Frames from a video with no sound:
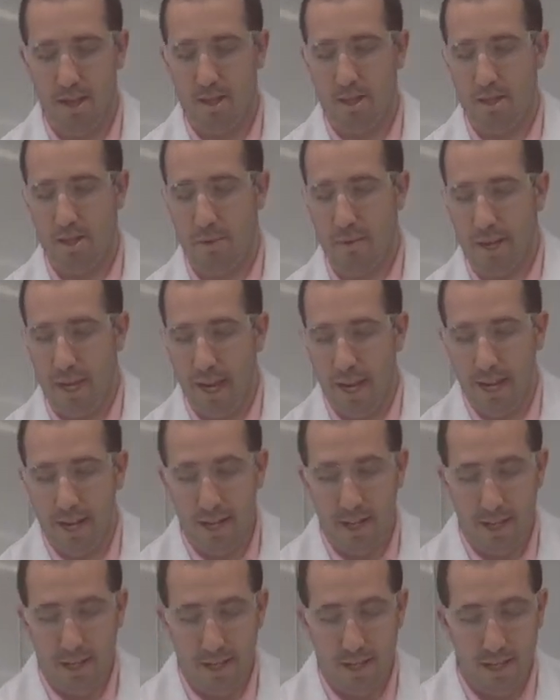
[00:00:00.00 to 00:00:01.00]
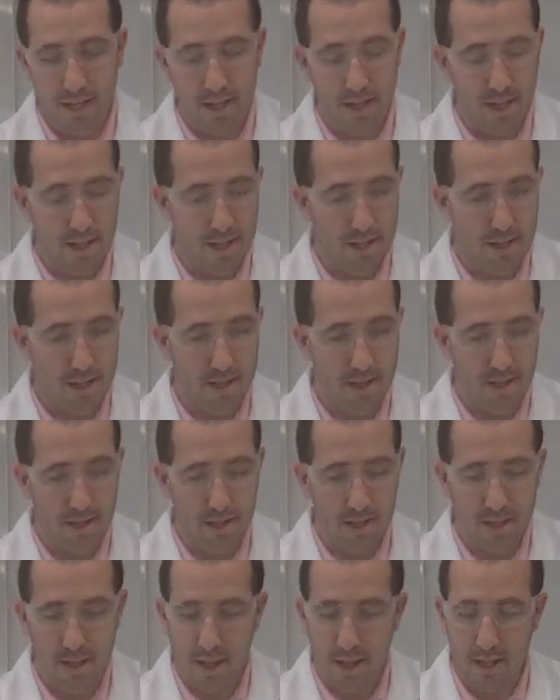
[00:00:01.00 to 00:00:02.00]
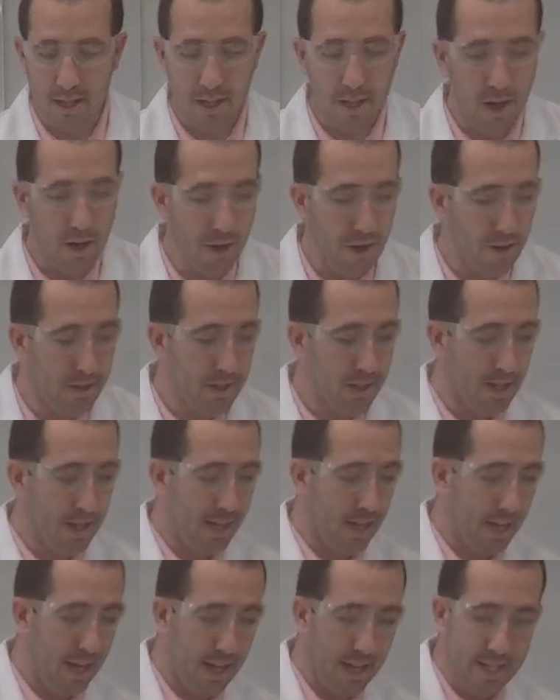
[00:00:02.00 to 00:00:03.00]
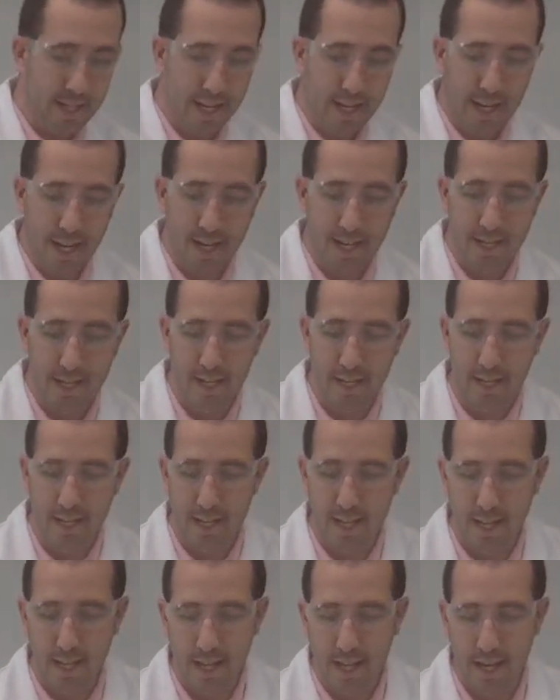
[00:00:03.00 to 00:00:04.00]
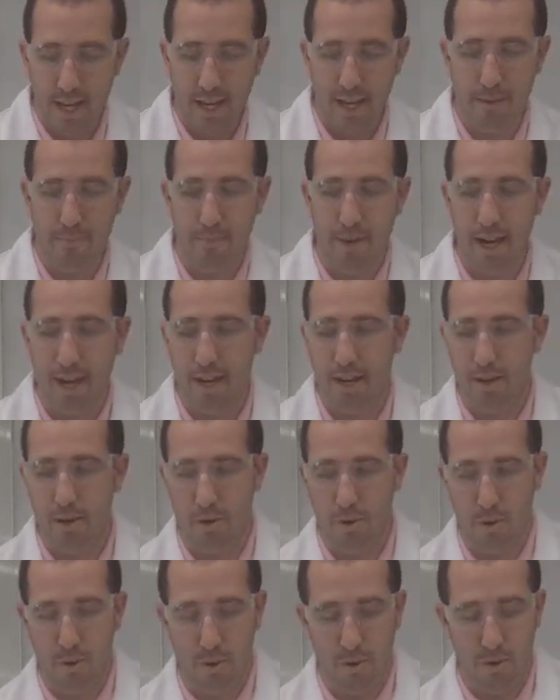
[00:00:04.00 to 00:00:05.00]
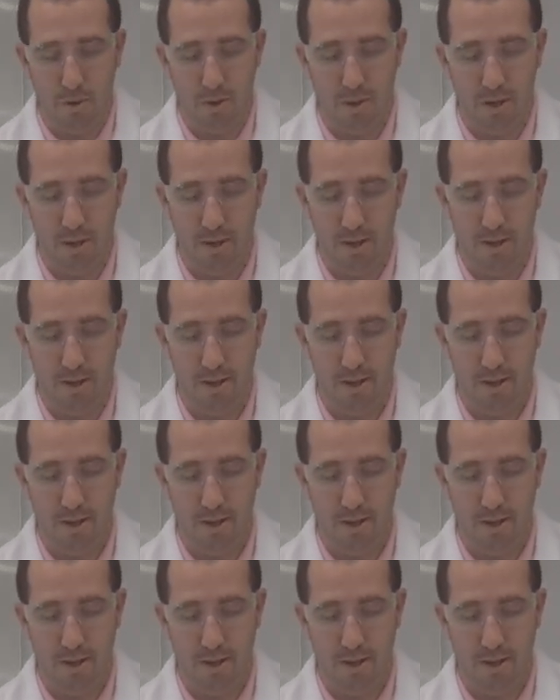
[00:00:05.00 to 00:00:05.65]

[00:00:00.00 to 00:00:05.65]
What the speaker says: So again, it's closed, it's connected, heat mat, all good.